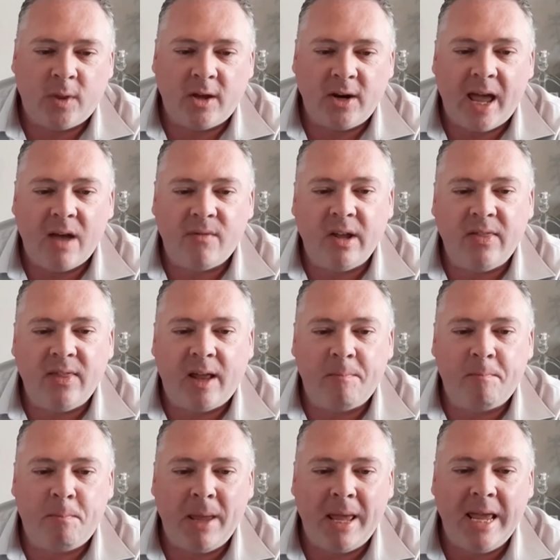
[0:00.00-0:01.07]
without having
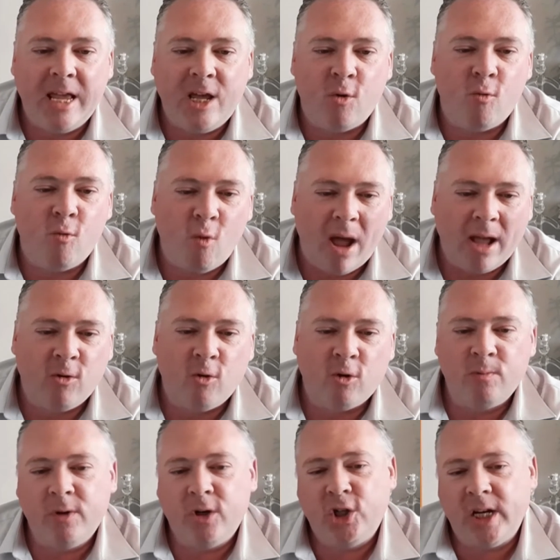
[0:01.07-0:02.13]
that big
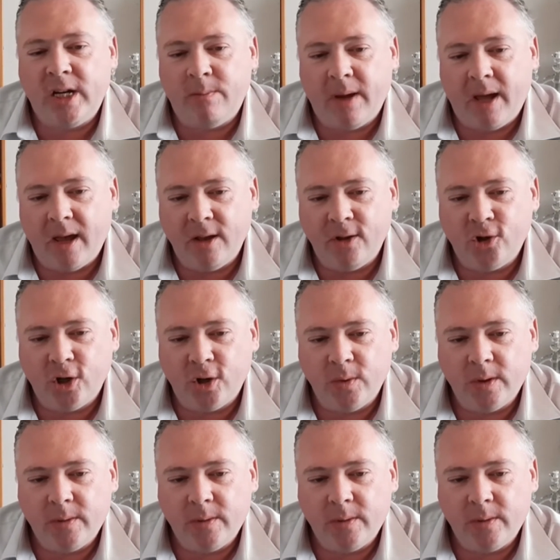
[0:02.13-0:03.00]
record machine behind you?